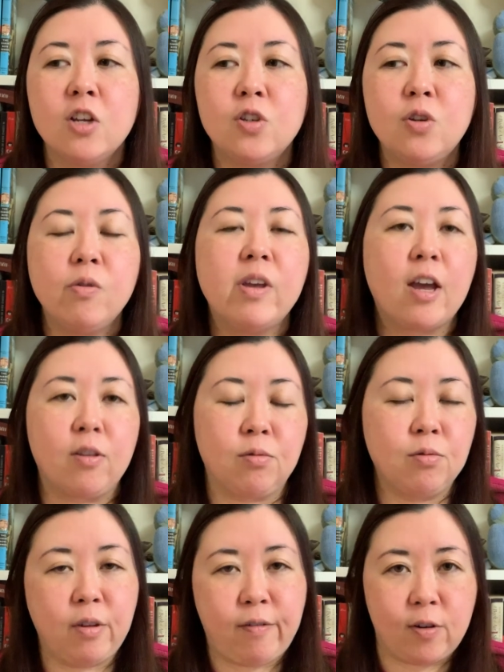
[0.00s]
to get
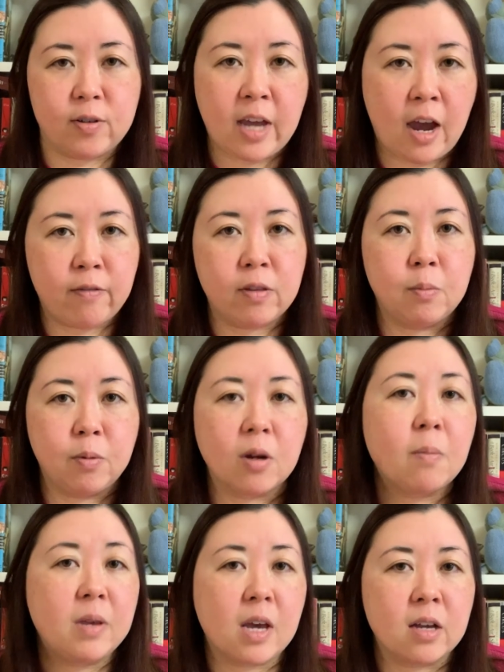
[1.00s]
through the first half of the
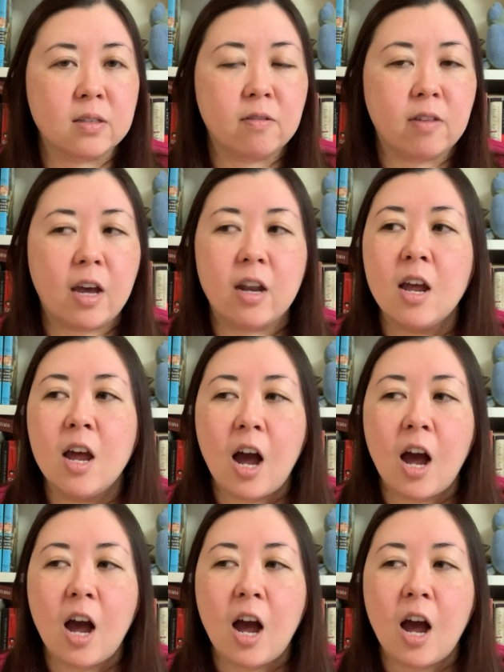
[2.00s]
book because of that.